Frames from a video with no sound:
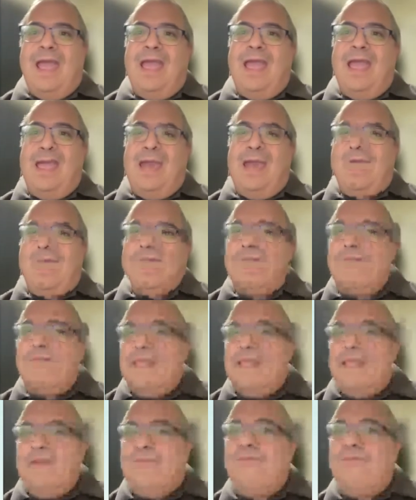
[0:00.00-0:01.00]

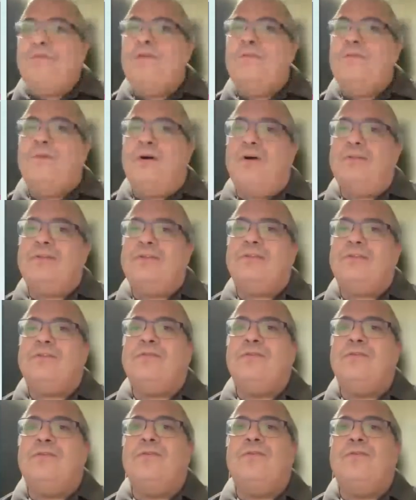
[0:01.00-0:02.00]
If you want
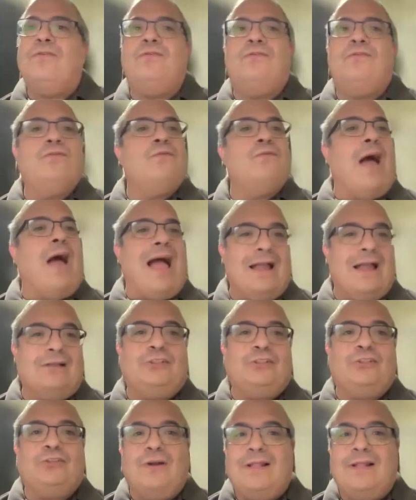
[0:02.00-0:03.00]
to do
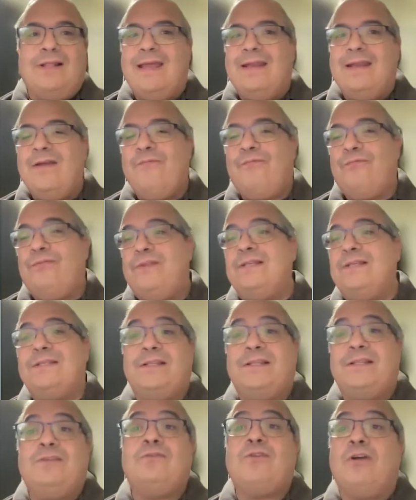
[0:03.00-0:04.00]
actual NFTs
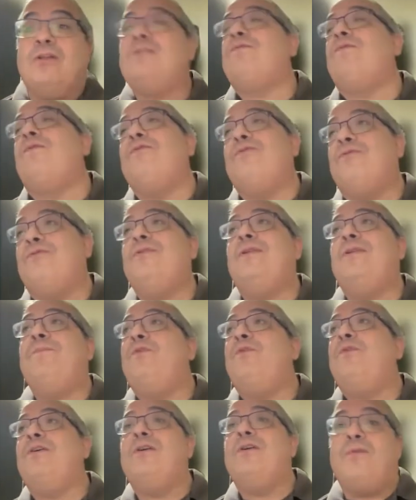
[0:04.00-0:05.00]
and you don't want to
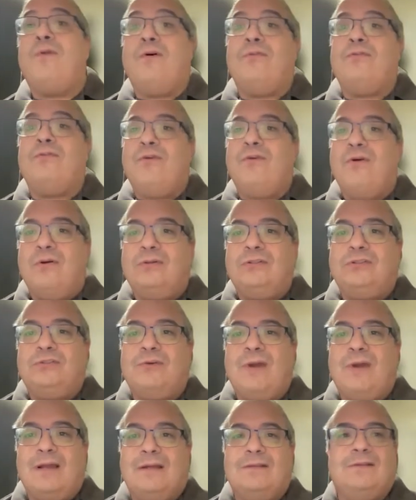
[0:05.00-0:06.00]
deploy your own
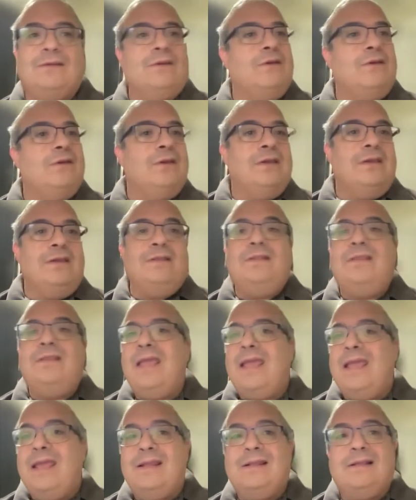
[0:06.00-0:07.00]
contract,
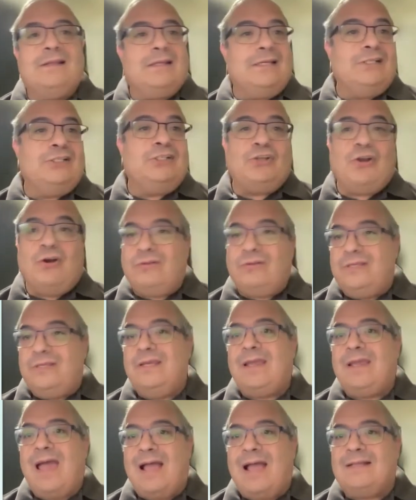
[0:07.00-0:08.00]
then
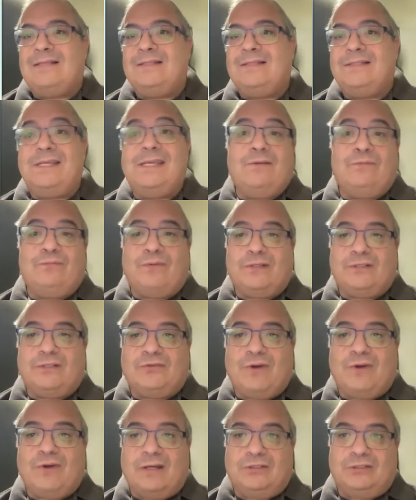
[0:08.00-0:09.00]
Quixotic has
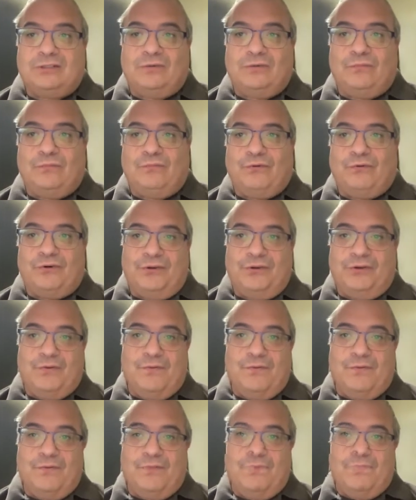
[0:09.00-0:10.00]
infrastructure for
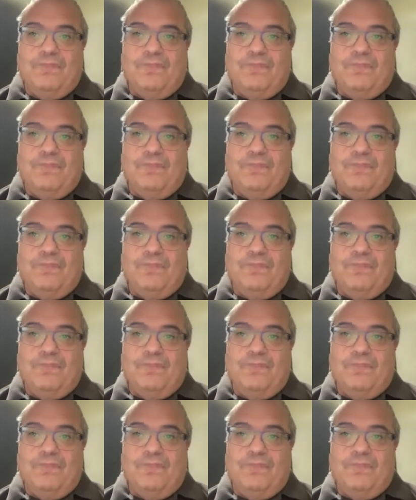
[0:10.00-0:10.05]
you.